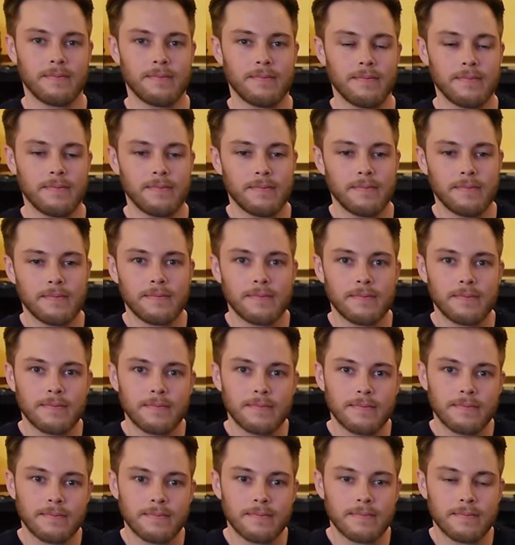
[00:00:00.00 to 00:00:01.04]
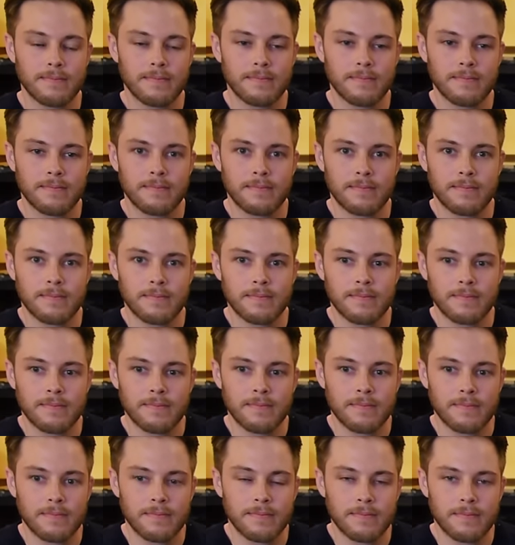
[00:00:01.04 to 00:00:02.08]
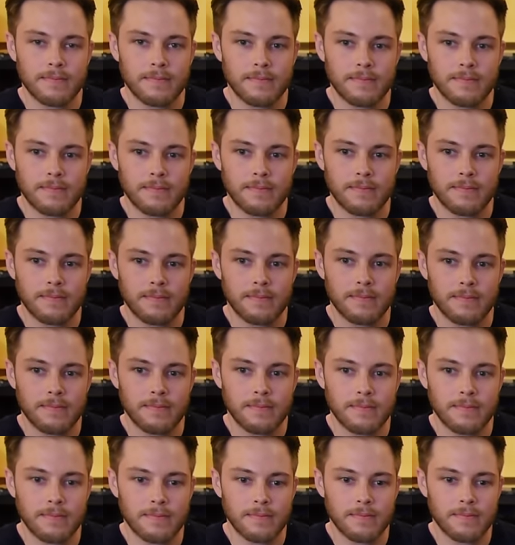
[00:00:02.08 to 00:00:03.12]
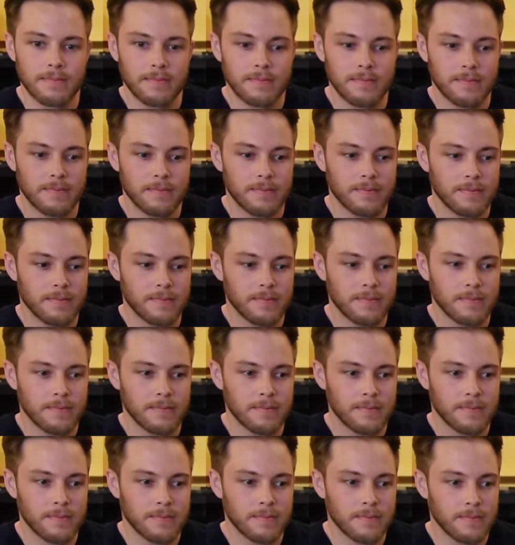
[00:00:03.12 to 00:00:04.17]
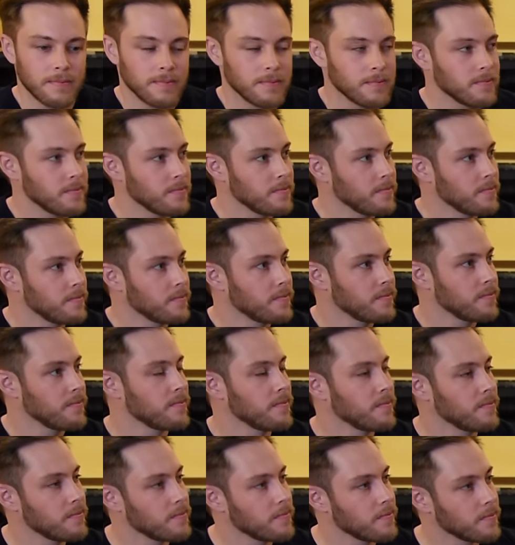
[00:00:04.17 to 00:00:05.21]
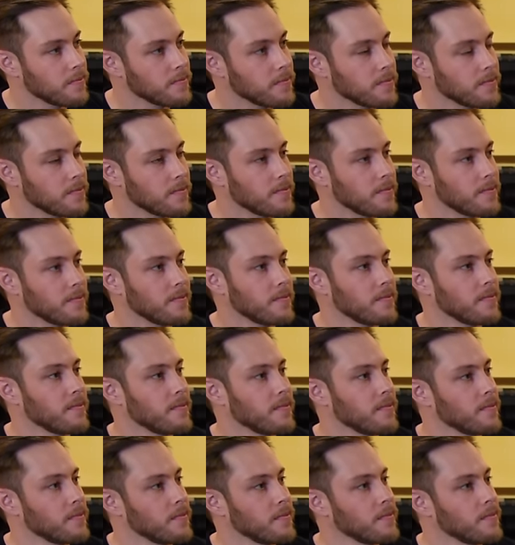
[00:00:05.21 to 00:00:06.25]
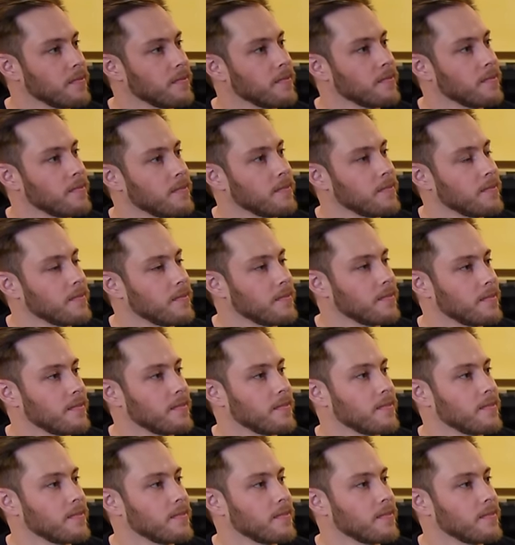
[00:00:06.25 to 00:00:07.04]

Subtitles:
(silent)